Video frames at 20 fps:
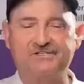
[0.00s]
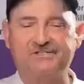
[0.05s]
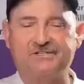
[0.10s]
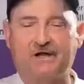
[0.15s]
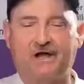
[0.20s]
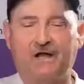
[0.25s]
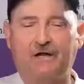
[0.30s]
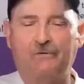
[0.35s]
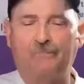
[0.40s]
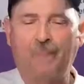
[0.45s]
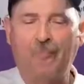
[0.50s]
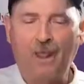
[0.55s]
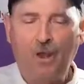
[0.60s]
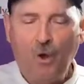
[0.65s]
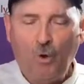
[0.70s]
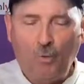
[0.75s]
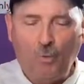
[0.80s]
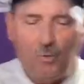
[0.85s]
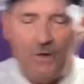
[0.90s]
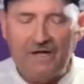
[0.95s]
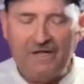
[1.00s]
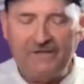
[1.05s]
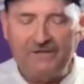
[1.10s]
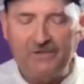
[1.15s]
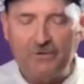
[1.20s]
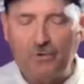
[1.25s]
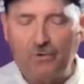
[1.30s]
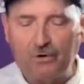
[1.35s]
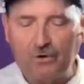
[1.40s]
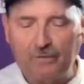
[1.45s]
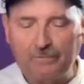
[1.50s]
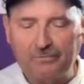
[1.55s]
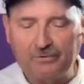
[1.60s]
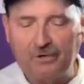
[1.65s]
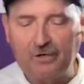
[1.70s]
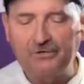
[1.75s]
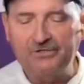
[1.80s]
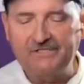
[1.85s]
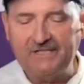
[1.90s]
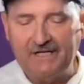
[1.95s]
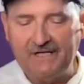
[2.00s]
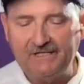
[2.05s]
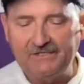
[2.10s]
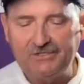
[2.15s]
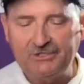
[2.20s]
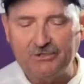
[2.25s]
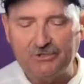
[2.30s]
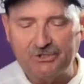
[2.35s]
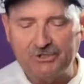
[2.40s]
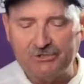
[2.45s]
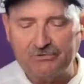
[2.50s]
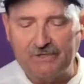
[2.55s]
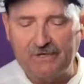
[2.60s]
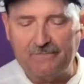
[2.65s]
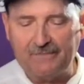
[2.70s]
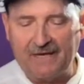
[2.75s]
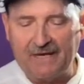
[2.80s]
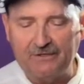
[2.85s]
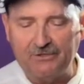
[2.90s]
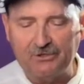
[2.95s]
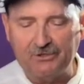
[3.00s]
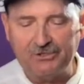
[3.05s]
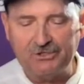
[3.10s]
style with your proteins, your shrimp and your